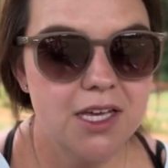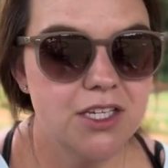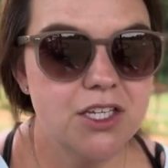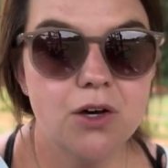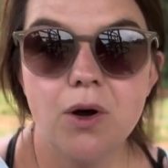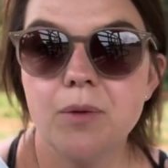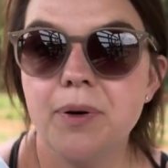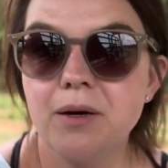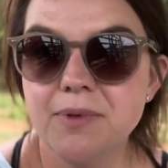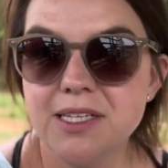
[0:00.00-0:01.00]
So our
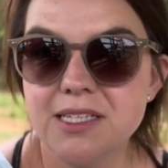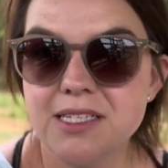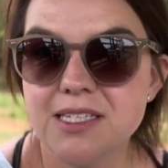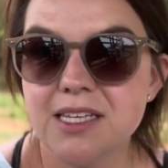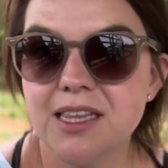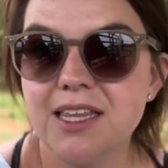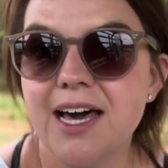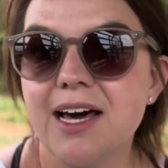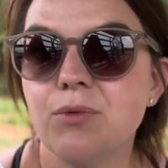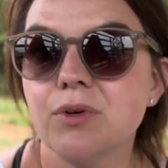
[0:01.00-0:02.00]
pumpkins
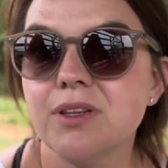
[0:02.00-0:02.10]
that were